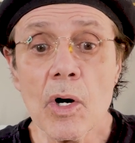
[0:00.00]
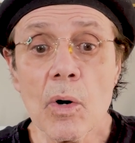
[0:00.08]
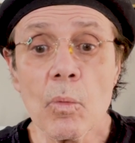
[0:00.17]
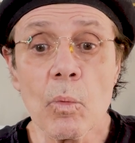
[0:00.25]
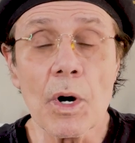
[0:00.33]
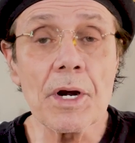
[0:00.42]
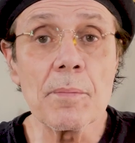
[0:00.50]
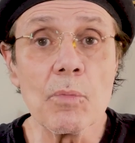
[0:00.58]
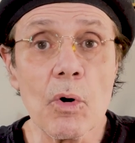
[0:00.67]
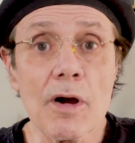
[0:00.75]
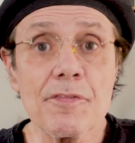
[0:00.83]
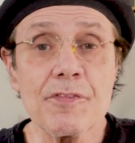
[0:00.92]
one or
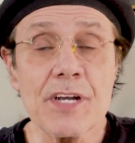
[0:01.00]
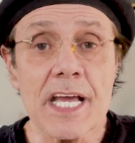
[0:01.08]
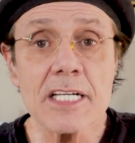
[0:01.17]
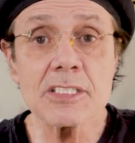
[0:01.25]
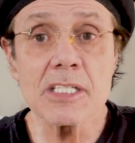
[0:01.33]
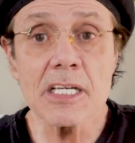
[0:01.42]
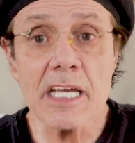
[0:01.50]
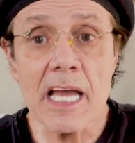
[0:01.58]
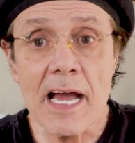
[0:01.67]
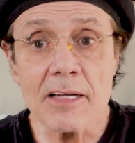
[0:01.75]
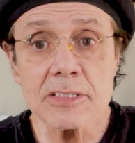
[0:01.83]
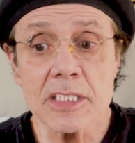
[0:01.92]
more financial
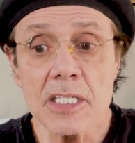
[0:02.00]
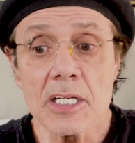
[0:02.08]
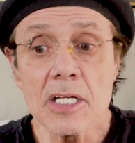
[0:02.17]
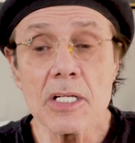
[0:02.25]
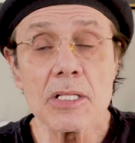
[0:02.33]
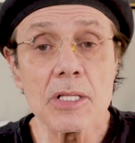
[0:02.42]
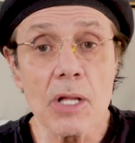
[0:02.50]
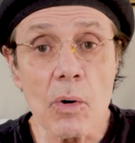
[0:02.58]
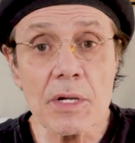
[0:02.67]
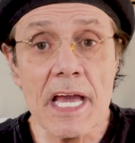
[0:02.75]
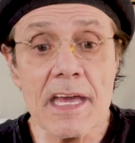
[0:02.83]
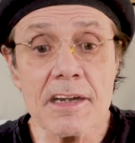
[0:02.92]
accounts
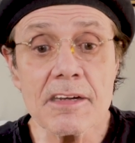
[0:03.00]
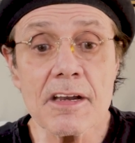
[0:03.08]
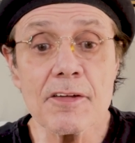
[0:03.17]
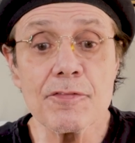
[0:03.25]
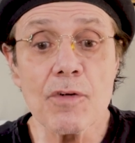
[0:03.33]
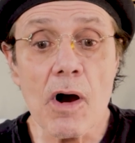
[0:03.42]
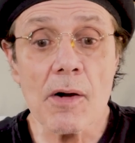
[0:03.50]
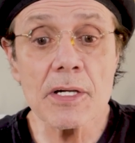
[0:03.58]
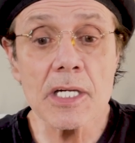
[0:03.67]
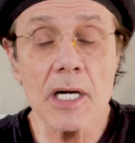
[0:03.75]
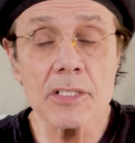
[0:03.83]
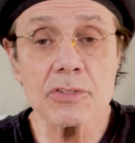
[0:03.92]
located in a foreign
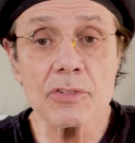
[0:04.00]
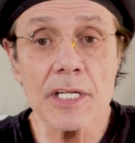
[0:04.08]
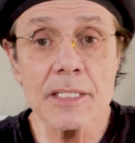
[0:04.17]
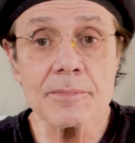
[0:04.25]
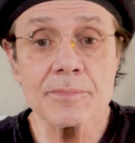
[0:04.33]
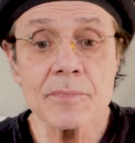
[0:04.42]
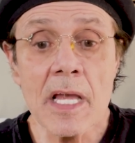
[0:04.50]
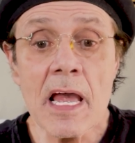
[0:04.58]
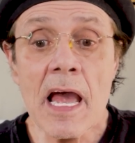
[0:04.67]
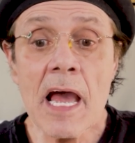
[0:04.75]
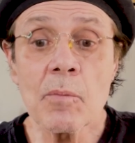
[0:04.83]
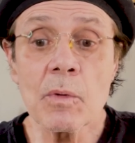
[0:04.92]
country
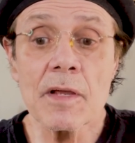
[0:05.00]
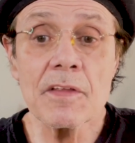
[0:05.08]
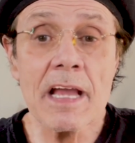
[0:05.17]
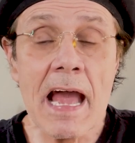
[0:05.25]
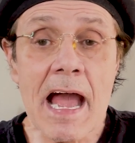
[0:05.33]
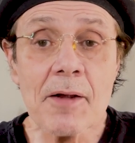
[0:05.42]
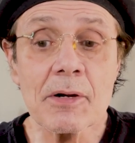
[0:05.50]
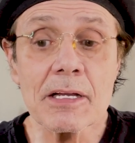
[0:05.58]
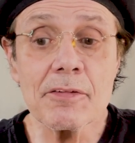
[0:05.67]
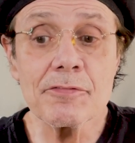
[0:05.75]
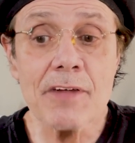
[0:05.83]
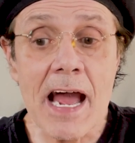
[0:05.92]
and where the
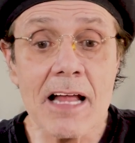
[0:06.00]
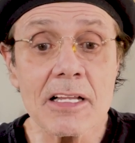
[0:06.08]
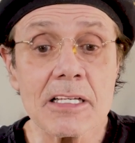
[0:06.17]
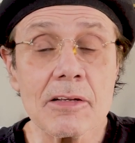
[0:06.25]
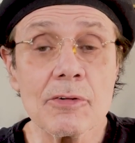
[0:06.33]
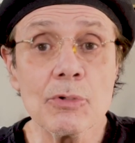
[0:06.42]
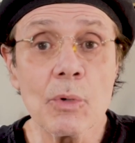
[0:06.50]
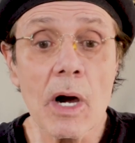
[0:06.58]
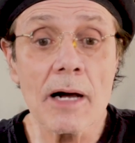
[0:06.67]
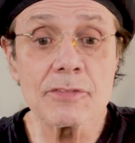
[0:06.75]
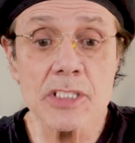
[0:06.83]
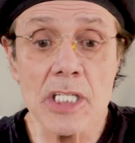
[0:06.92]
aggregate value
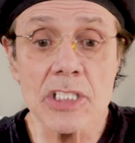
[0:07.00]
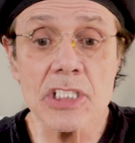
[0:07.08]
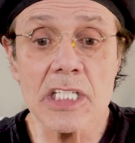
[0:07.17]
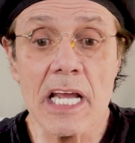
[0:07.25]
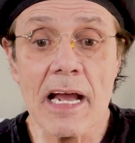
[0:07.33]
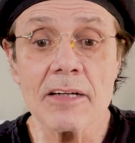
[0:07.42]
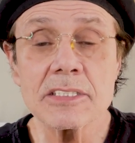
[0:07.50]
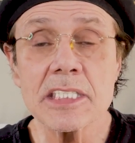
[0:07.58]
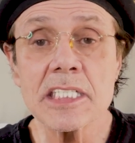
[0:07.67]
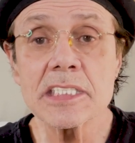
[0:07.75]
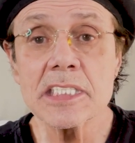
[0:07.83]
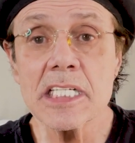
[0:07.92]
of such accounts
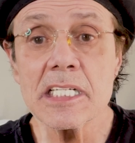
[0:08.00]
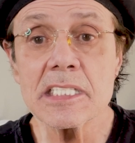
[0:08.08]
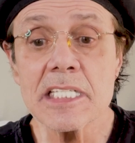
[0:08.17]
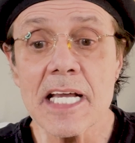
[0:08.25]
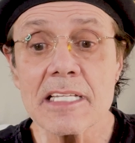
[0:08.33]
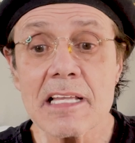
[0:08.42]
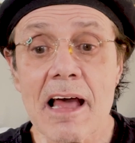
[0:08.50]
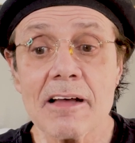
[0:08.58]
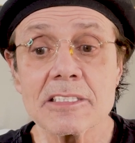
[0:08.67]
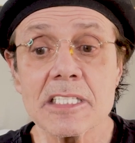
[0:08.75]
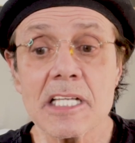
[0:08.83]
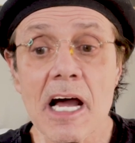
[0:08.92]
exceeded
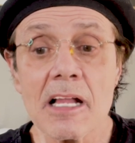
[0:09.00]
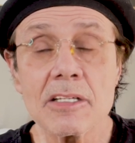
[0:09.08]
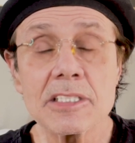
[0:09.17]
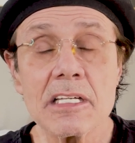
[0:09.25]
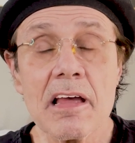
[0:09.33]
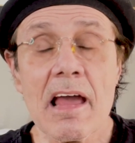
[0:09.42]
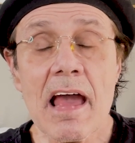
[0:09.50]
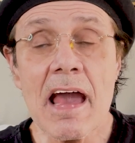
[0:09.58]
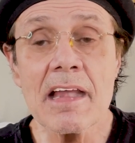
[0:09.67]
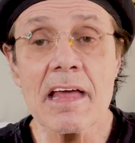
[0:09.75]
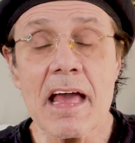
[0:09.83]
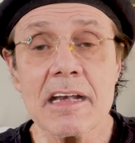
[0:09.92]
$10,000
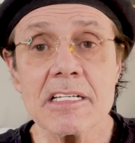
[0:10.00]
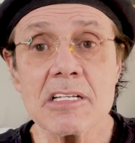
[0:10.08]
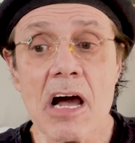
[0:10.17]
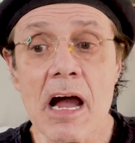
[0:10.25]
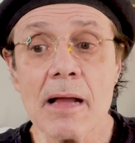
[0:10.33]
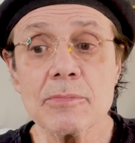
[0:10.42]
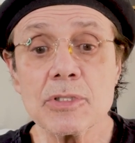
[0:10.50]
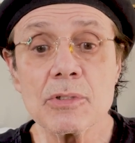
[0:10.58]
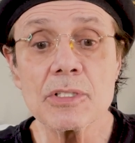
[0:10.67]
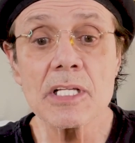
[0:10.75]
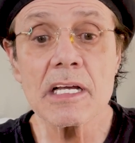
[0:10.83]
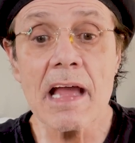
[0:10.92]
at any time
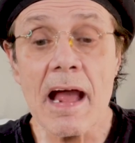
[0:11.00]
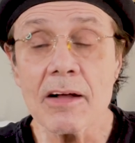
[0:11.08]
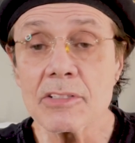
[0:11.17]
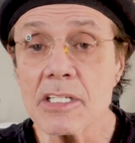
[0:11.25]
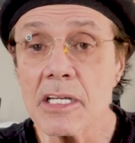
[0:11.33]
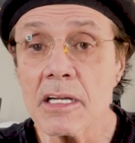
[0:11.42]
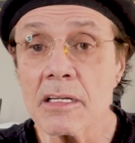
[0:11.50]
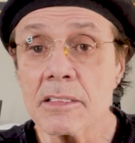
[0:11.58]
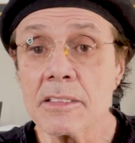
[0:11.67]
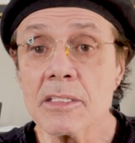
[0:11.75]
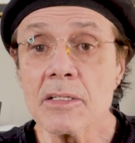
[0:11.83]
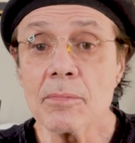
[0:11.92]
during the calendar year
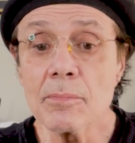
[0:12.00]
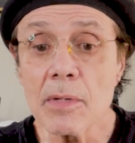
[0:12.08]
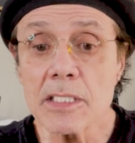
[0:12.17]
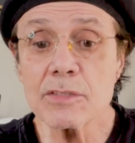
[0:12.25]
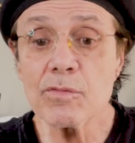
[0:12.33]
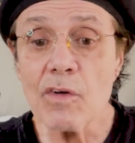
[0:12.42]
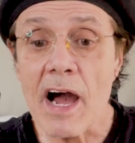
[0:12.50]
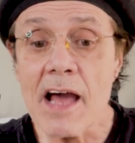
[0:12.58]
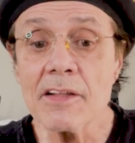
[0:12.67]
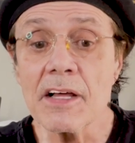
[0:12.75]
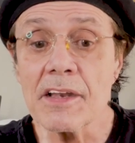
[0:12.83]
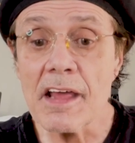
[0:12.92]
must
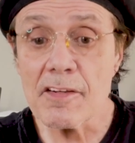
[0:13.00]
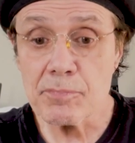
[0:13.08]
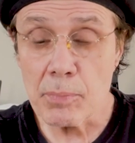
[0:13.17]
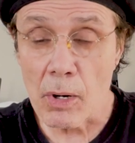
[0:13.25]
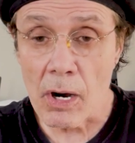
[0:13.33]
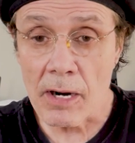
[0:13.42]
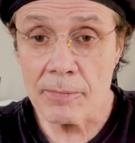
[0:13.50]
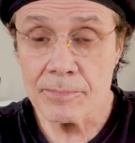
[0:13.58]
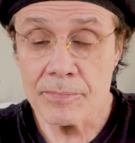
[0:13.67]
file an FBAR.